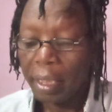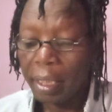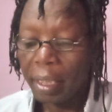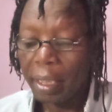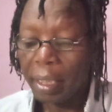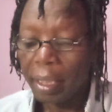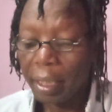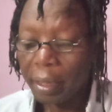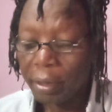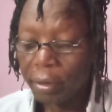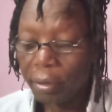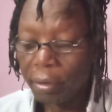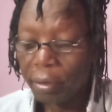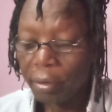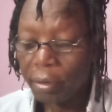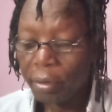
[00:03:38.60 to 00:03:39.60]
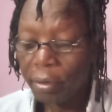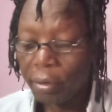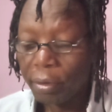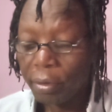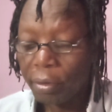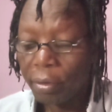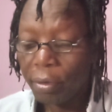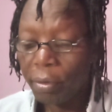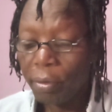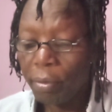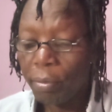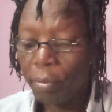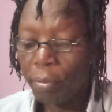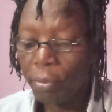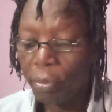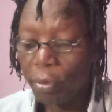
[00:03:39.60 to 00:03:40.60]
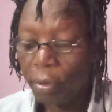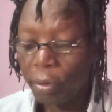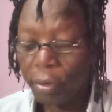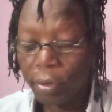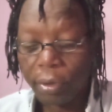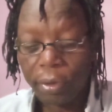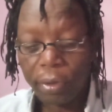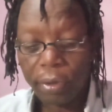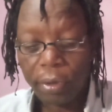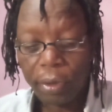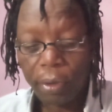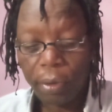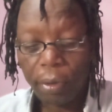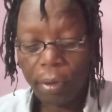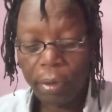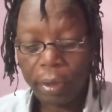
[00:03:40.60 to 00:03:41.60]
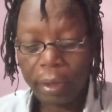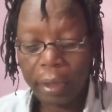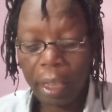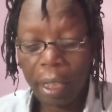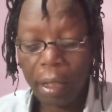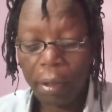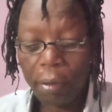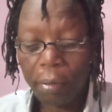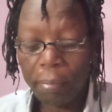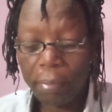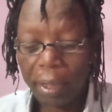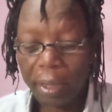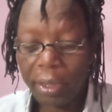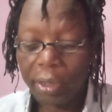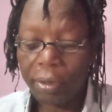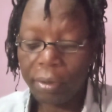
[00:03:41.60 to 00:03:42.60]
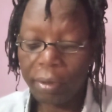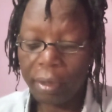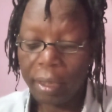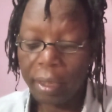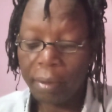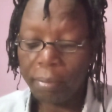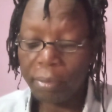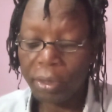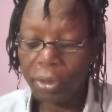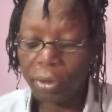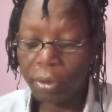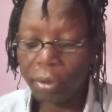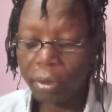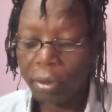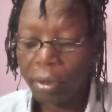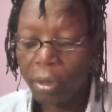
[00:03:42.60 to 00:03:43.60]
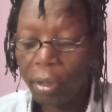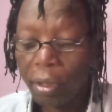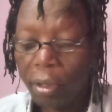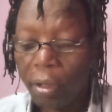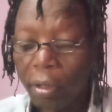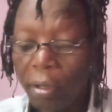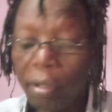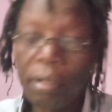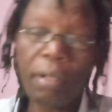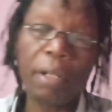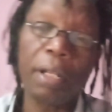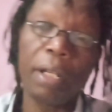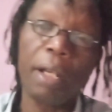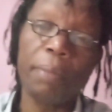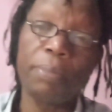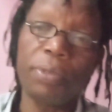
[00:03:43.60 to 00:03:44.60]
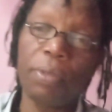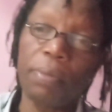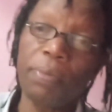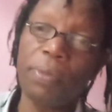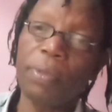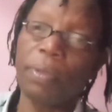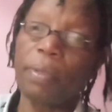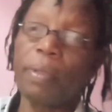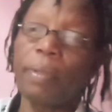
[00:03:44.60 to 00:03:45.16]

Electrons, muons, or tau particle emission or absorption.